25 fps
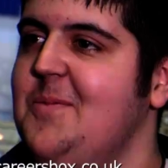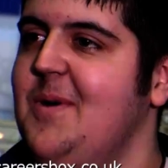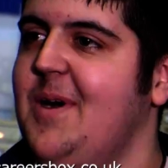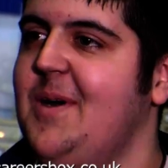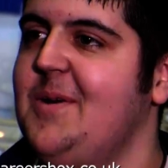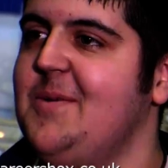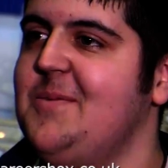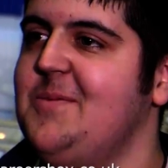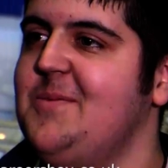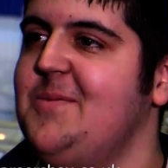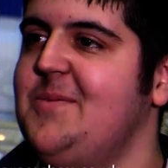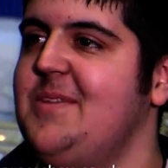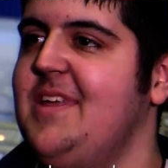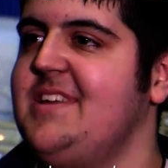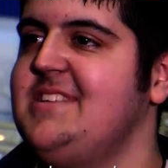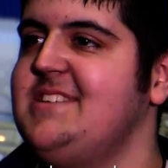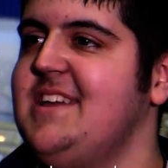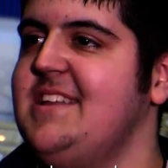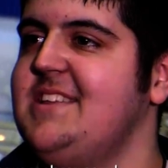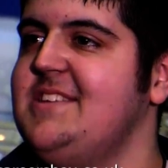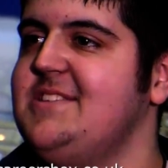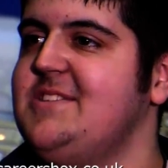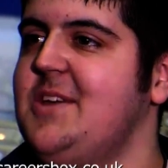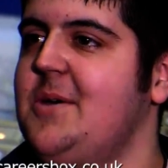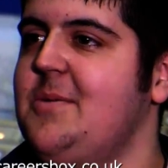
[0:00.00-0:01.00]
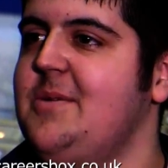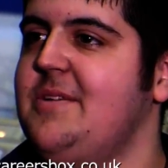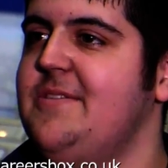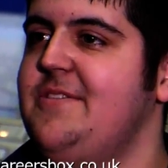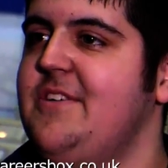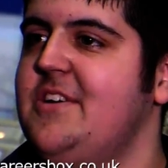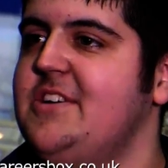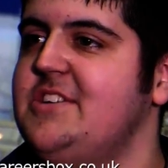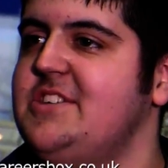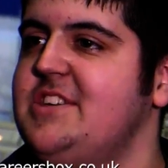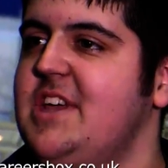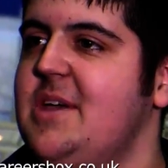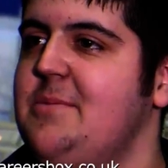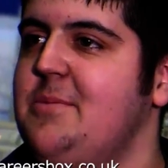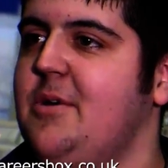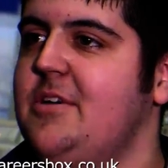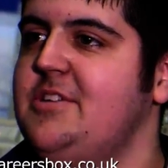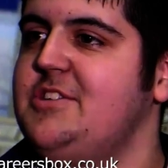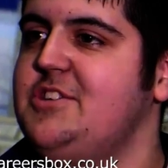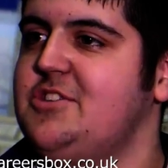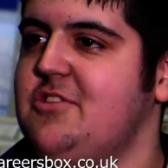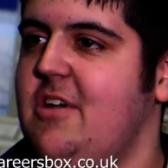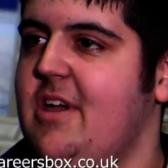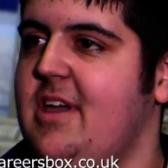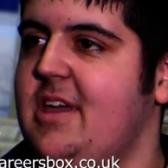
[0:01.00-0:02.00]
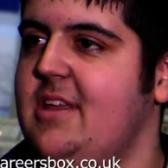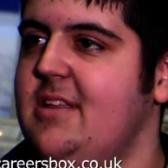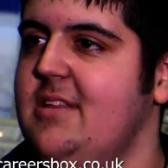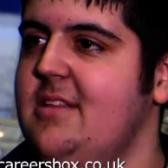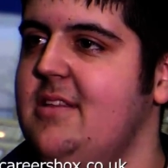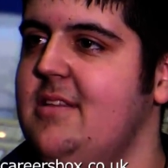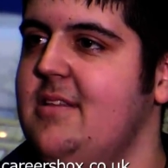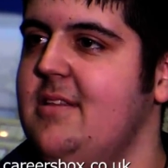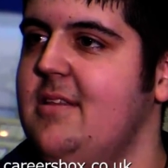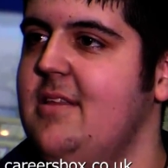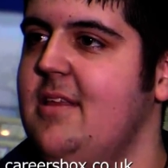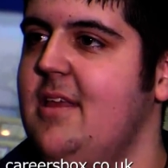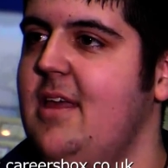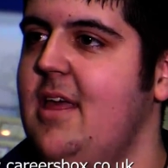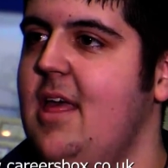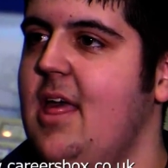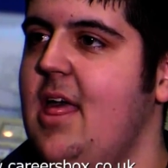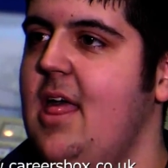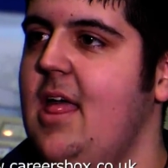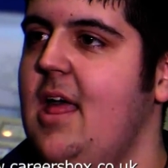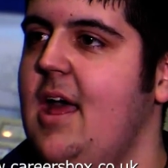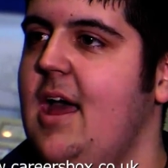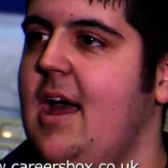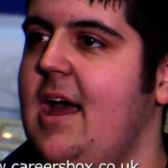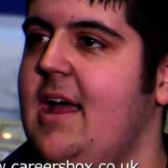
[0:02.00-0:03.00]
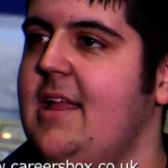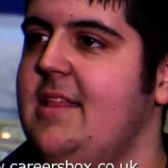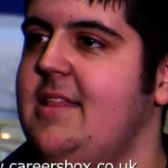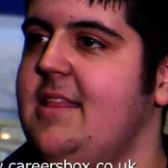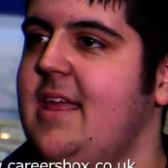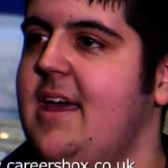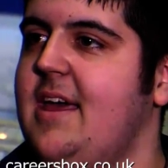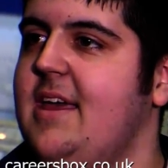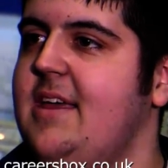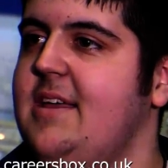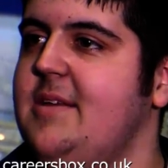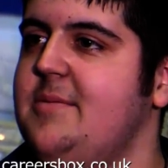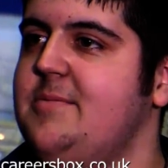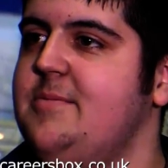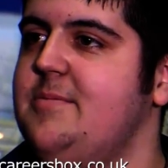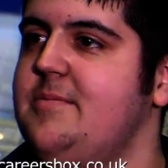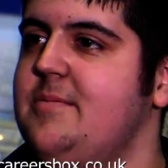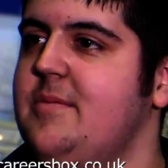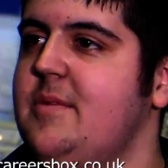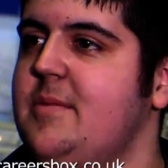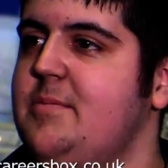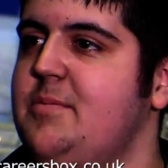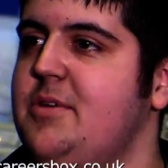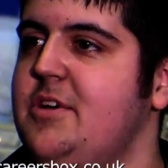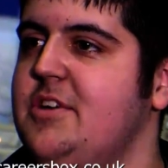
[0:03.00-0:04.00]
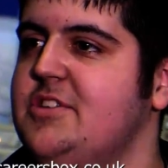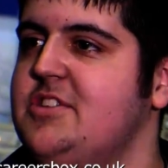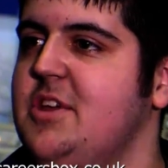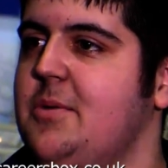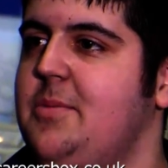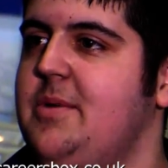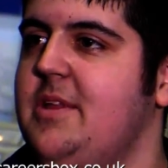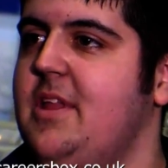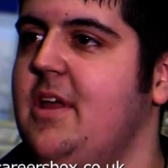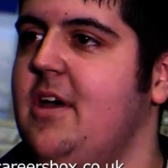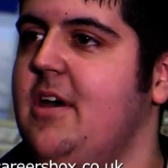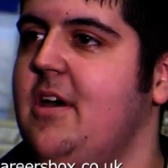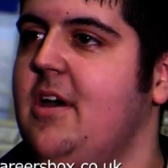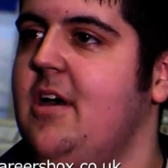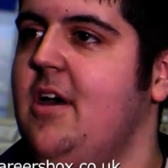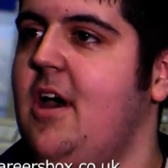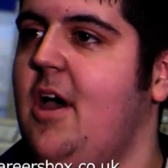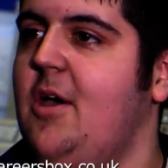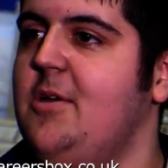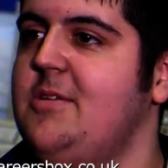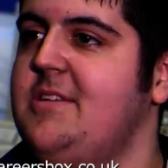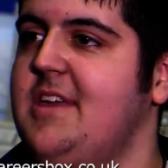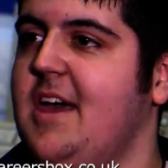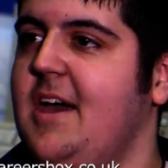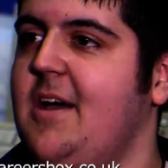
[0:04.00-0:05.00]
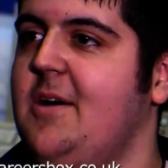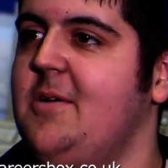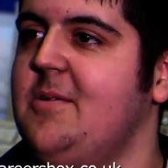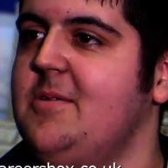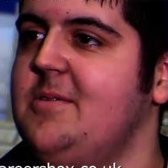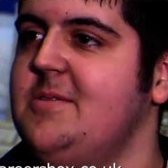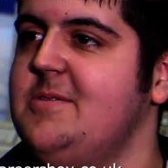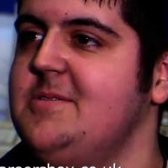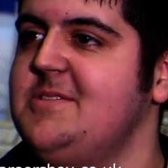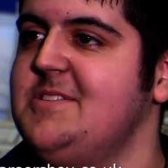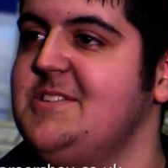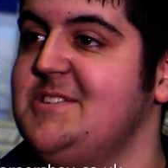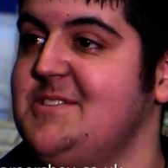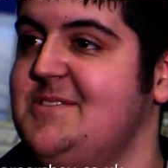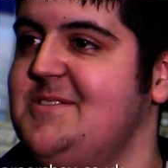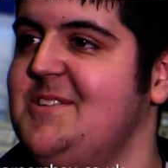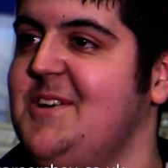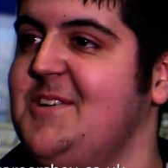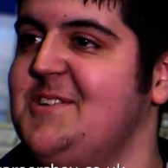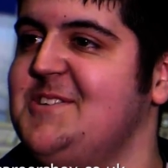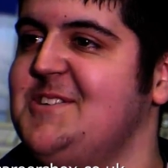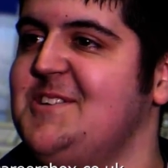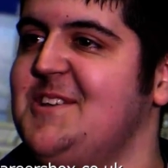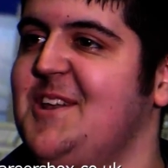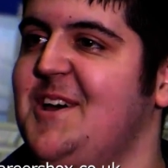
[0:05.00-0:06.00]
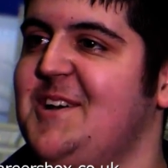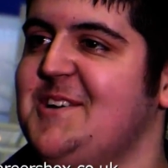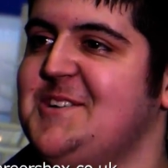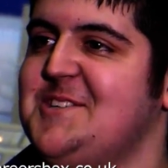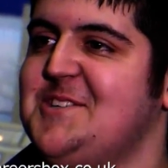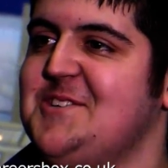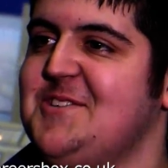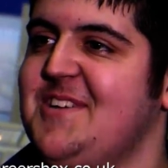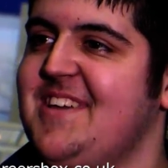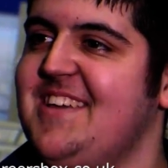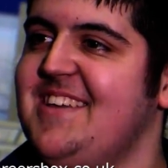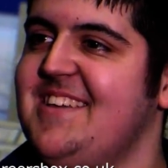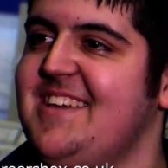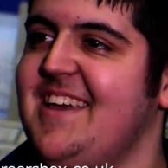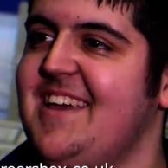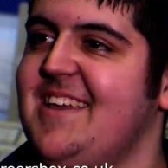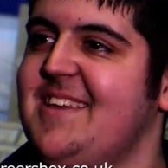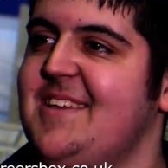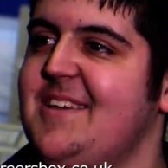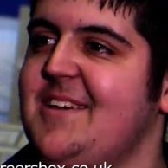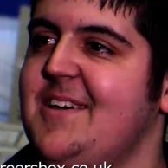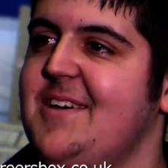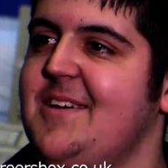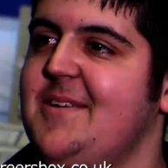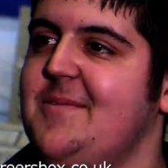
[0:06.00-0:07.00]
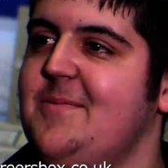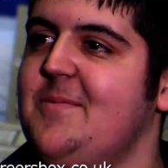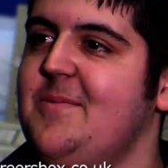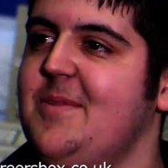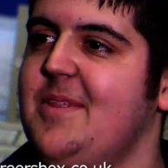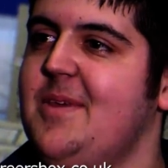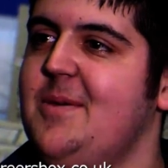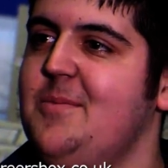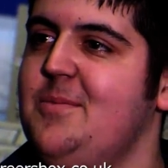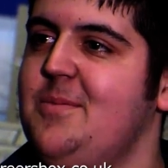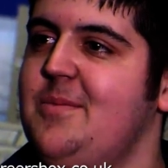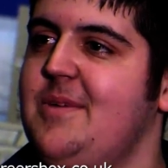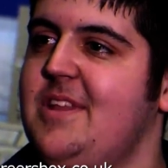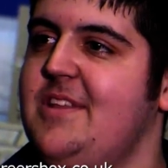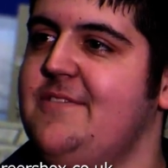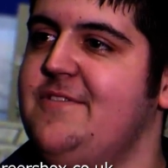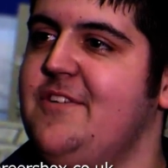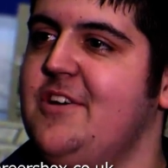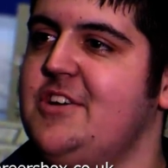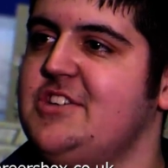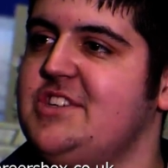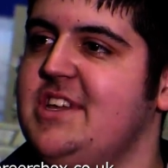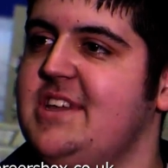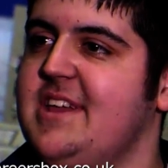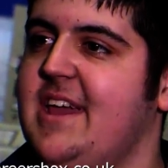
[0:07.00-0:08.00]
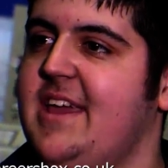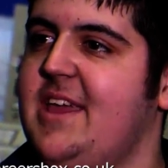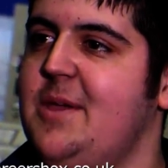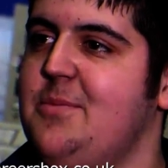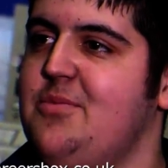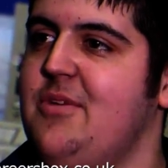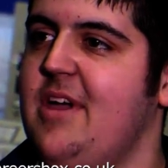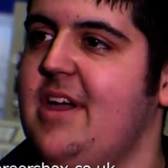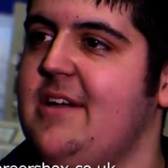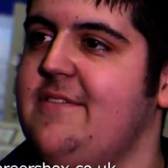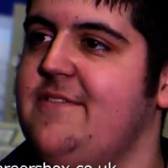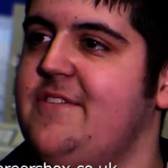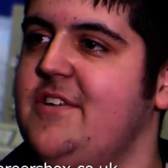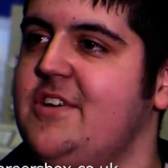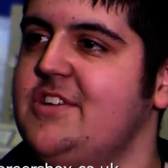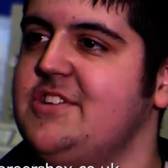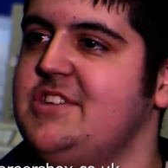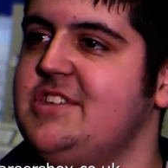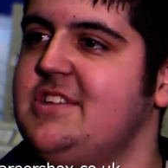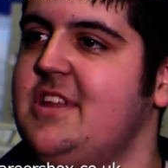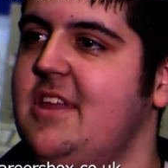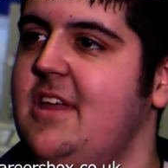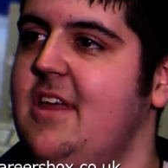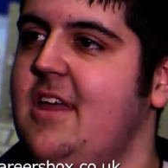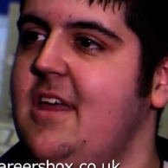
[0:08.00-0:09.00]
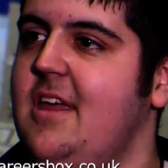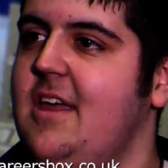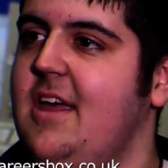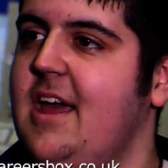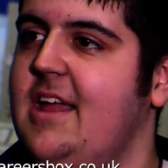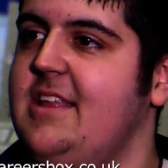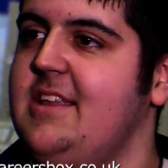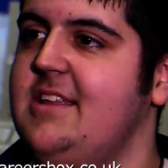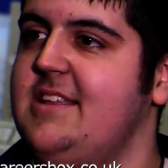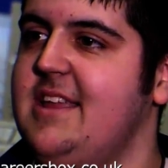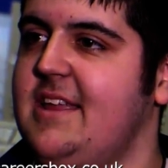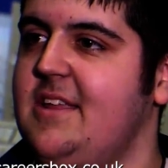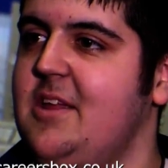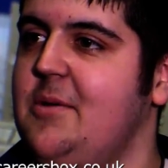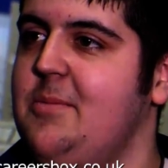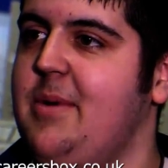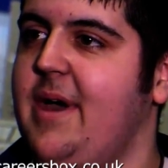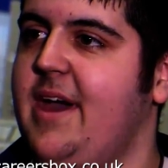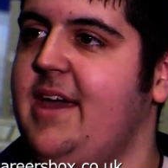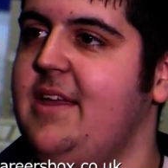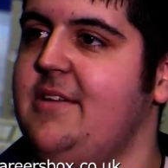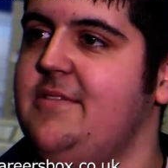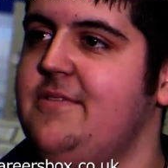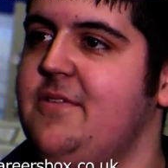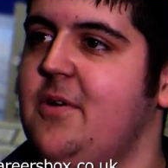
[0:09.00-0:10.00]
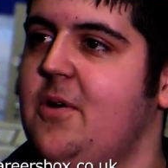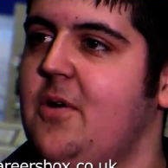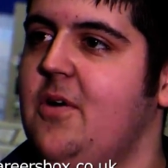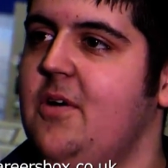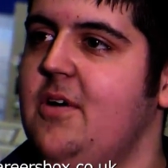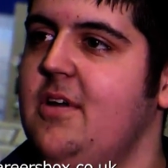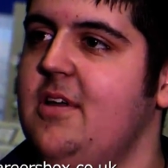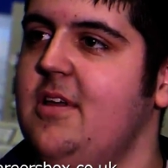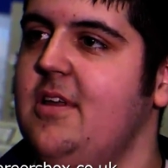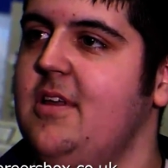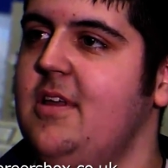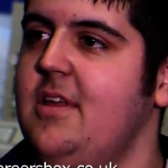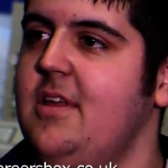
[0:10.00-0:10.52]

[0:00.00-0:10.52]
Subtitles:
Well, they send us up in the first year by train, and they put us up in a hotel, which is nice and luxury. In the first year you get your breakfast and your dinner paid for,